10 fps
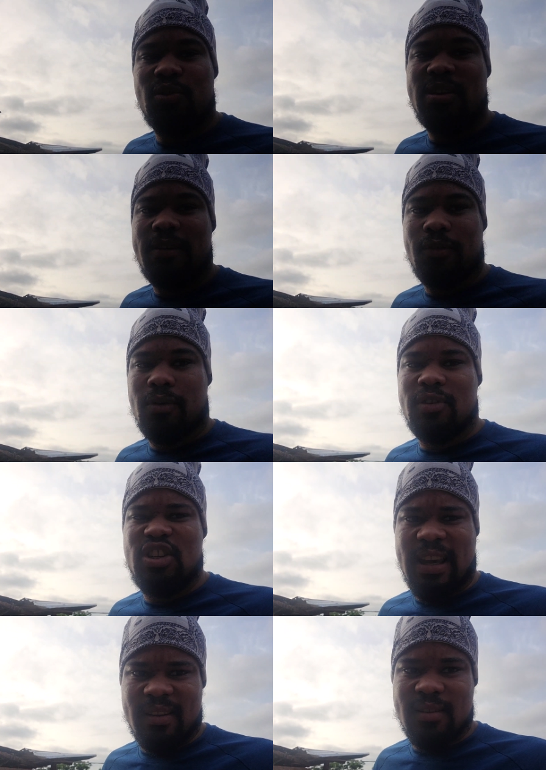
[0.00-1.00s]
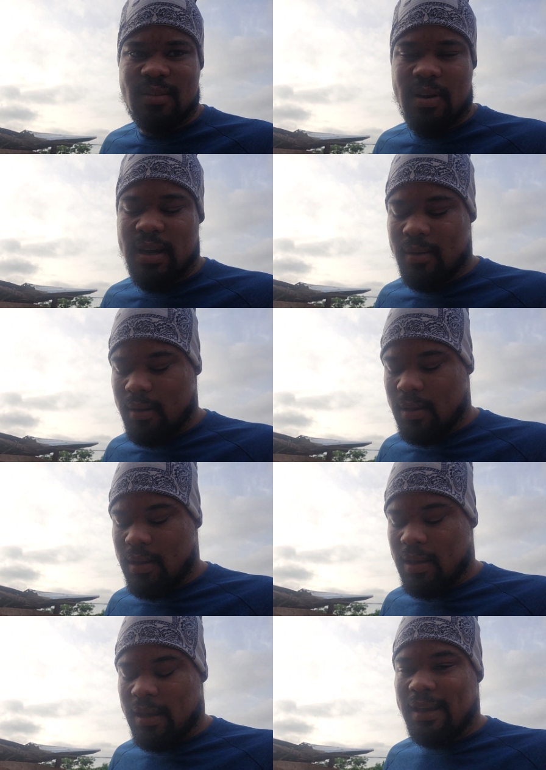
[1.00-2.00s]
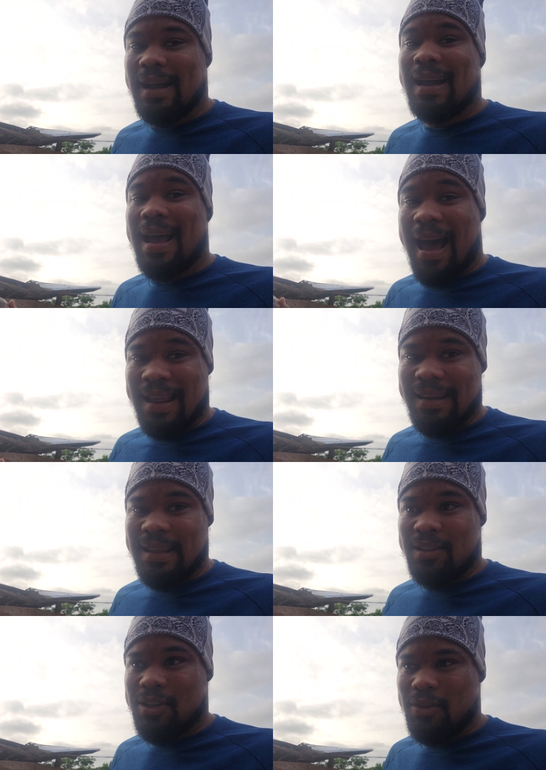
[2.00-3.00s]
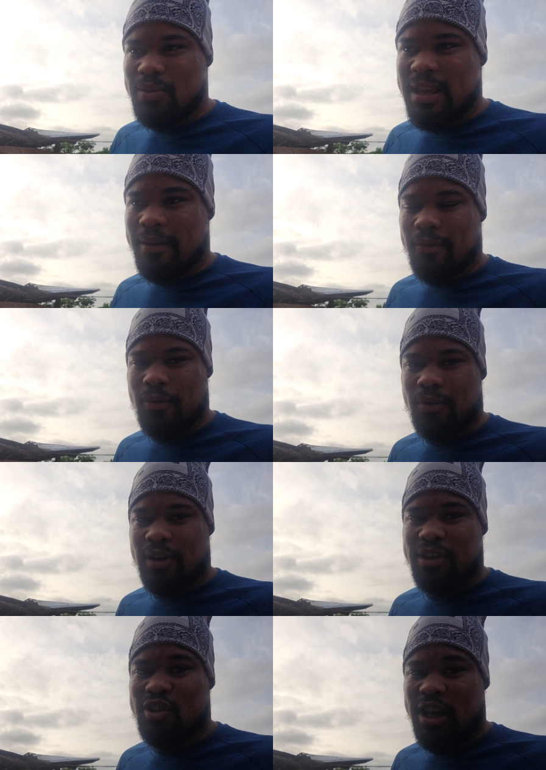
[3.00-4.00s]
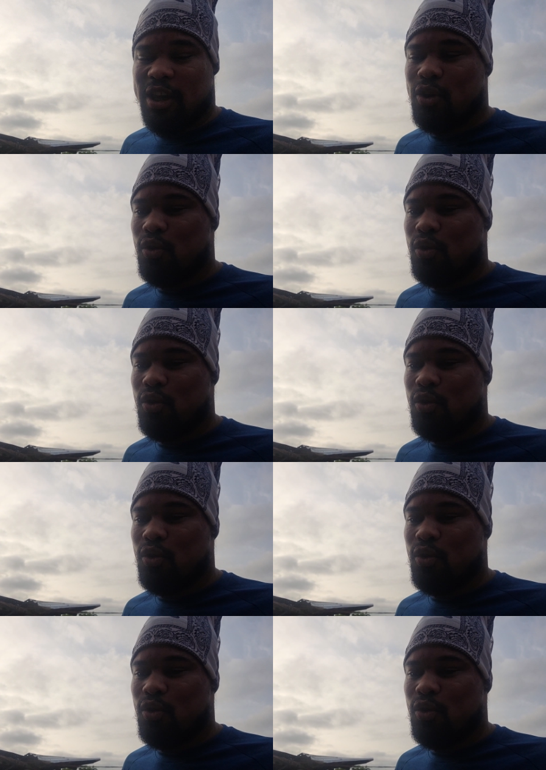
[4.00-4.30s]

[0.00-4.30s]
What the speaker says: use that for chickens, right? I got an idea to use that for a chicken